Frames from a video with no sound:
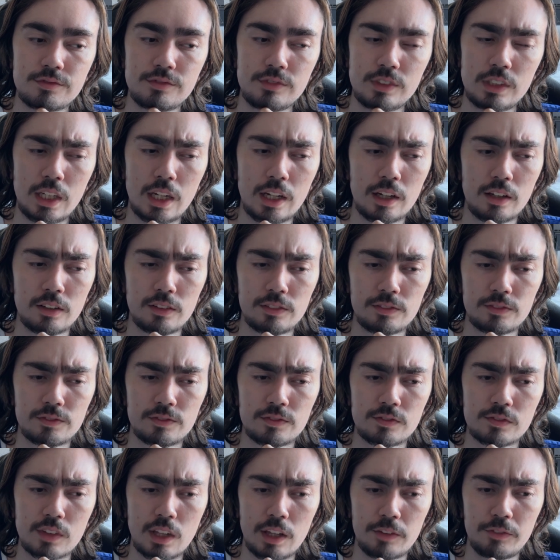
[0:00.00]
Yeah,
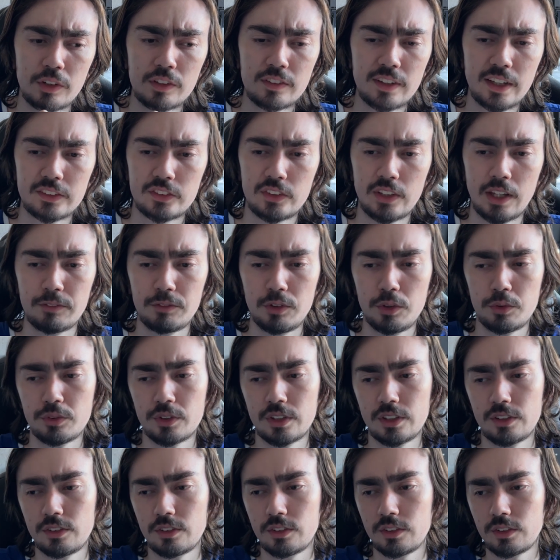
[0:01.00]
I think that's
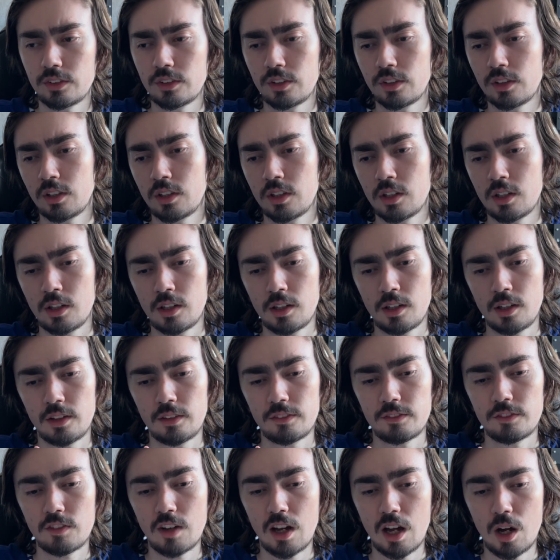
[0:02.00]
everything
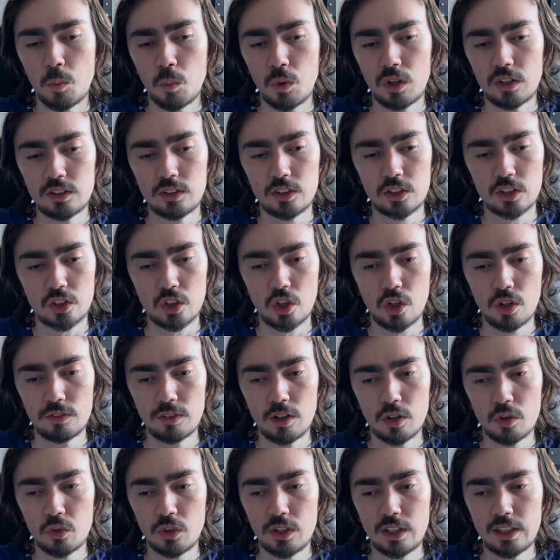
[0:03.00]
that I wanted to
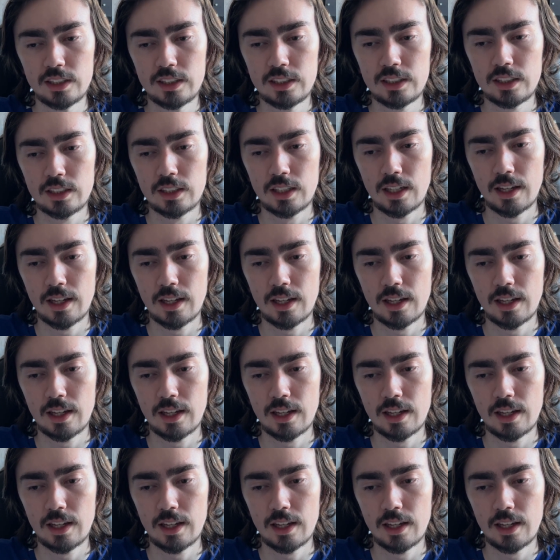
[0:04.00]
cover, really.